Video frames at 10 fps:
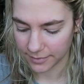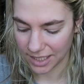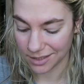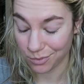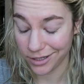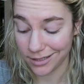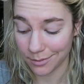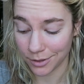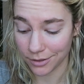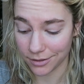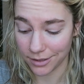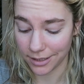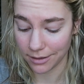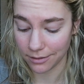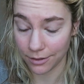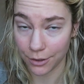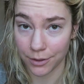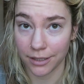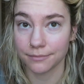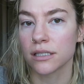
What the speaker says: is pretty similar to the Laguna.